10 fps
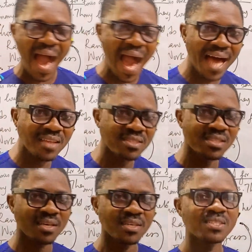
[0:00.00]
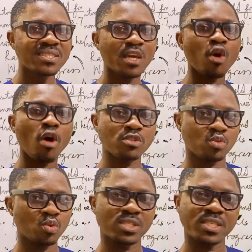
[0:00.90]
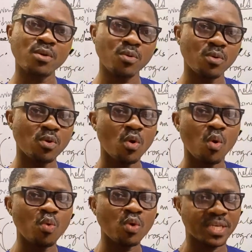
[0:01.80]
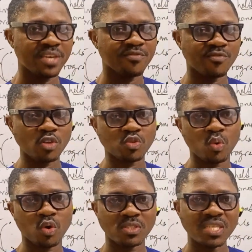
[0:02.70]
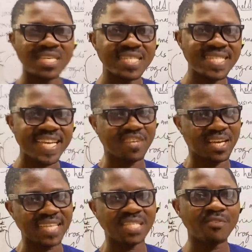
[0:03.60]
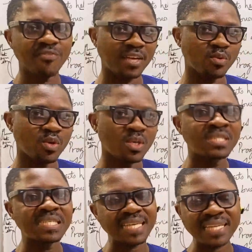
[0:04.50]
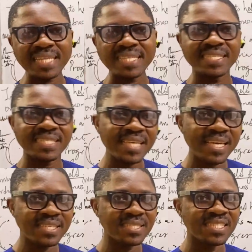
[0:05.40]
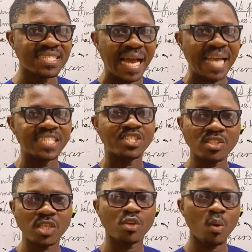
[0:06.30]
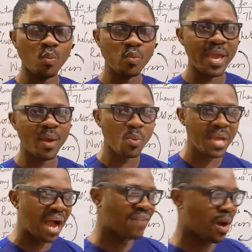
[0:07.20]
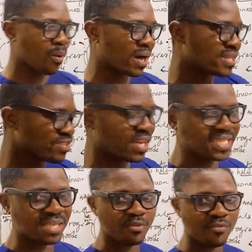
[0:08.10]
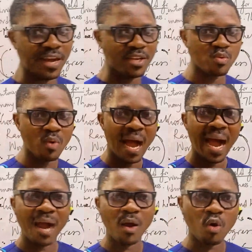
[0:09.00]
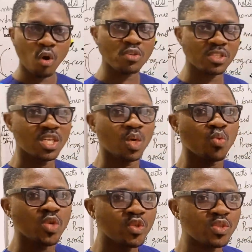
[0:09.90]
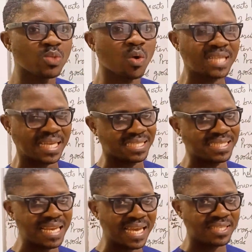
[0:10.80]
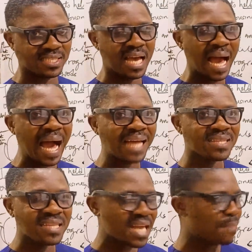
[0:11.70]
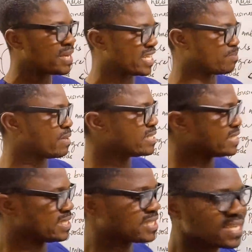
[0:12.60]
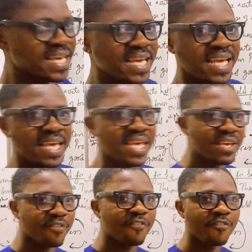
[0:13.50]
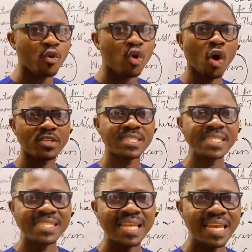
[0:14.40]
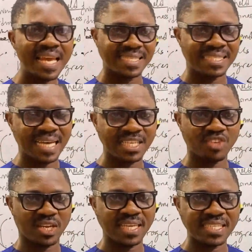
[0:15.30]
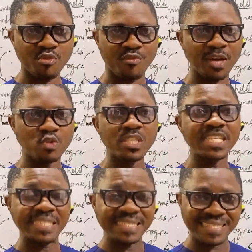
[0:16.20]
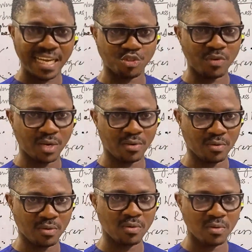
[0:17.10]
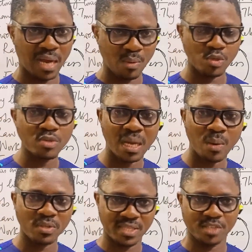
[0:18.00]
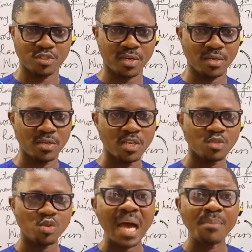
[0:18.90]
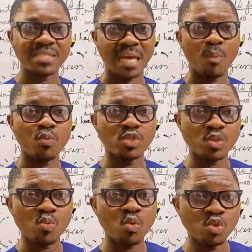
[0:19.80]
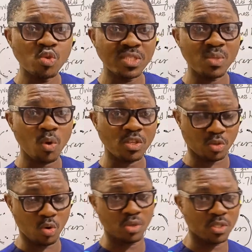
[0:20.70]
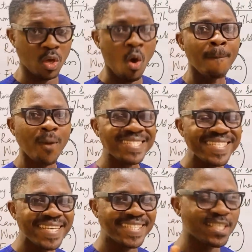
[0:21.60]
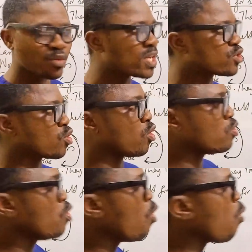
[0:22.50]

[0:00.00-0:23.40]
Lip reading: and the cost to sell will give us what? Net realizable value. The standard is saying that in a situation where we have our net realizable value and cost, we use the one that is less. And let me explain this. If cost is less than net realizable value, it is natural. I will use that word natural. So that means that we will use the word cost. But in a situation